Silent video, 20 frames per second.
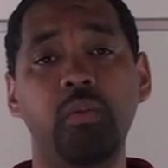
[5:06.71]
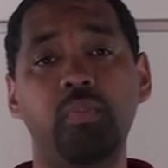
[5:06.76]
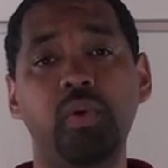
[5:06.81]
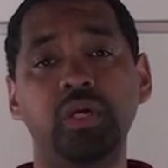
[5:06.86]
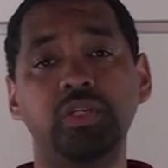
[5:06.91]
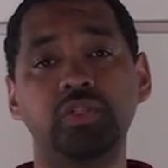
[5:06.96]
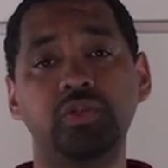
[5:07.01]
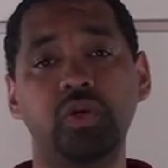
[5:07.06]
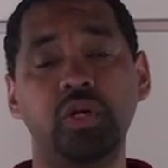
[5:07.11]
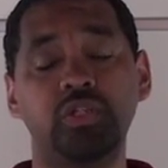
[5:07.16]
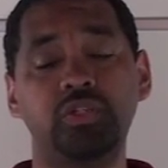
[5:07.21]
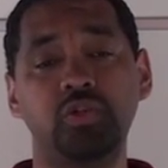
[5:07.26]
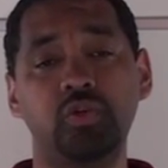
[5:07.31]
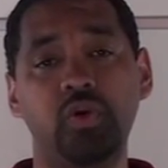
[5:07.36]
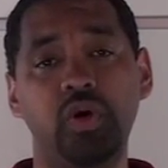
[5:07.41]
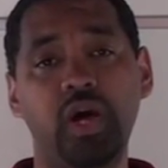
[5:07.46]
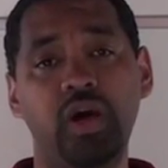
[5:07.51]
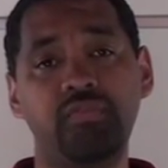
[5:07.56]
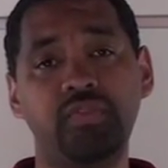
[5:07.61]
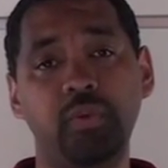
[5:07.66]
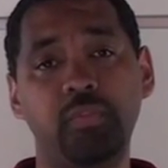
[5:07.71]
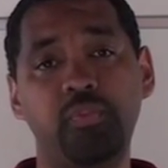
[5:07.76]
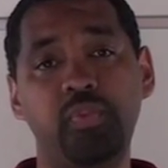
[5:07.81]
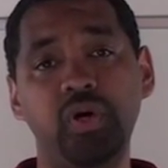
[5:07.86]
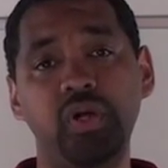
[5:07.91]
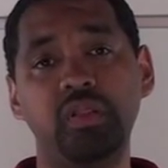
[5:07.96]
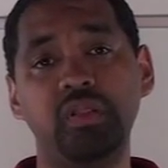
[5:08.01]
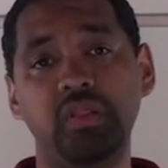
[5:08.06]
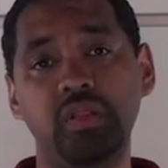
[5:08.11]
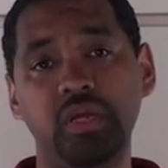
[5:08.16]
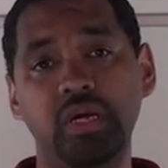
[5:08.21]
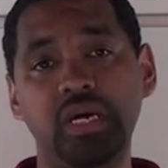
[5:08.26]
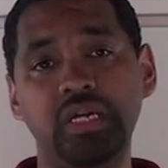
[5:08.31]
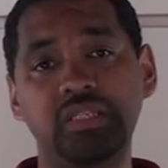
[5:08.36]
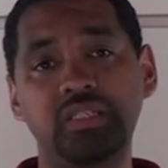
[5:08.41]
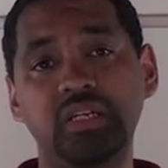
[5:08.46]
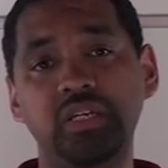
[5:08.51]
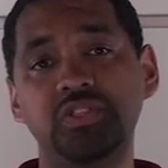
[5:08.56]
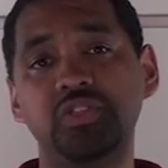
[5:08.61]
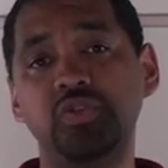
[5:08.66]
but so that you don't have to put
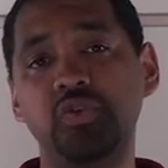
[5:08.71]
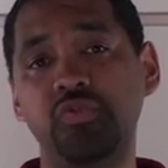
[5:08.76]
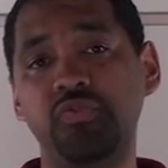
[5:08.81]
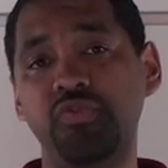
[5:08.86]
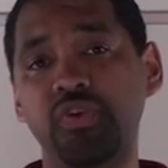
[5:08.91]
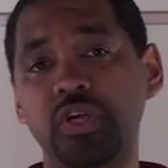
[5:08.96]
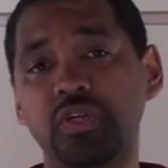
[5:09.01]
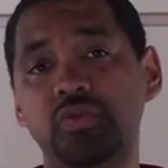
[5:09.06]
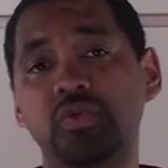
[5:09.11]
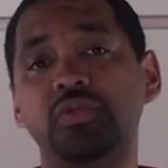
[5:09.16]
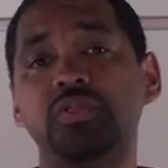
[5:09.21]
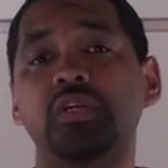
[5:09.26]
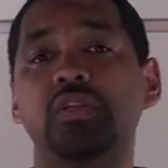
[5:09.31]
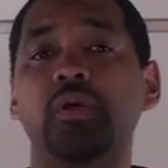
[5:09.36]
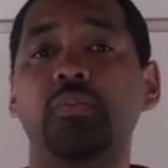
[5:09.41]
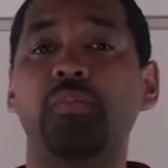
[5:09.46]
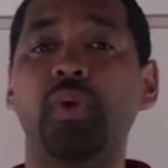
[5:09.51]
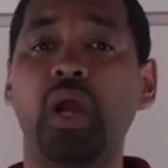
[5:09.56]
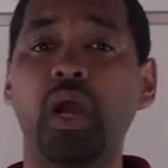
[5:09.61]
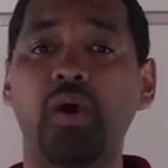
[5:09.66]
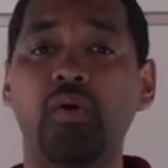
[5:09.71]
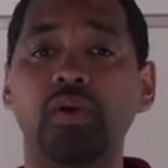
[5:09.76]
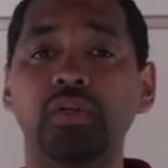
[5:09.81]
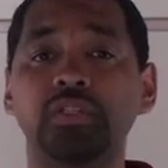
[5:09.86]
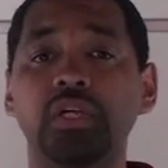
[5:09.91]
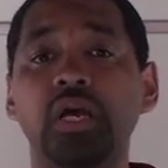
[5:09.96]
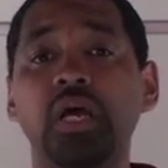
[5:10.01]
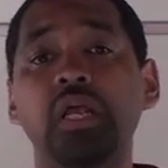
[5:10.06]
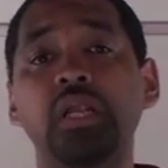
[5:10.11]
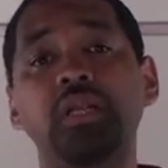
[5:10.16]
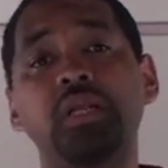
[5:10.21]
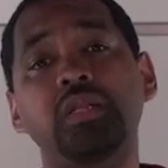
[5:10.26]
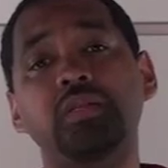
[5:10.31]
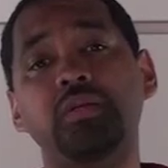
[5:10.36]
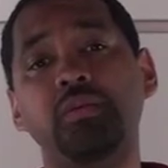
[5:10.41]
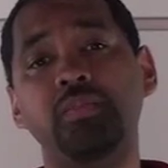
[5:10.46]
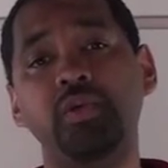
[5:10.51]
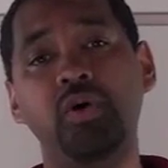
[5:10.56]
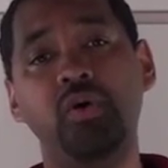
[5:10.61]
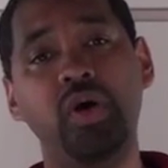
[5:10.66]
additional fees onto the parents, let
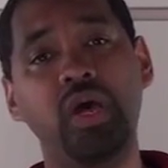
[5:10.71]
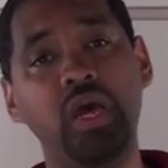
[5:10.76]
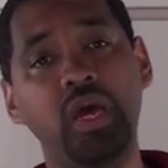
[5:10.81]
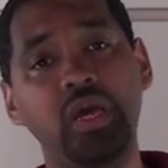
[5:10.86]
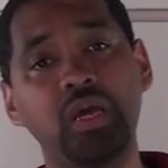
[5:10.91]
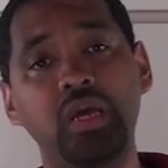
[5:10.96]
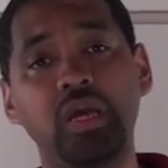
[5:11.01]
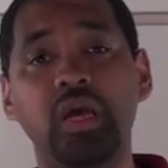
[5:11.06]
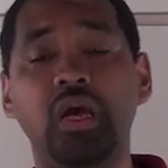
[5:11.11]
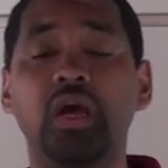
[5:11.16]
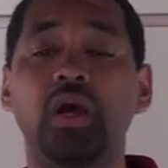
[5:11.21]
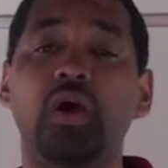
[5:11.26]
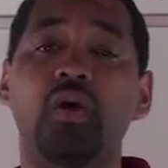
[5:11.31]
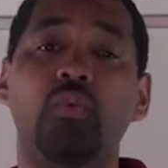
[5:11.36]
them know, hey,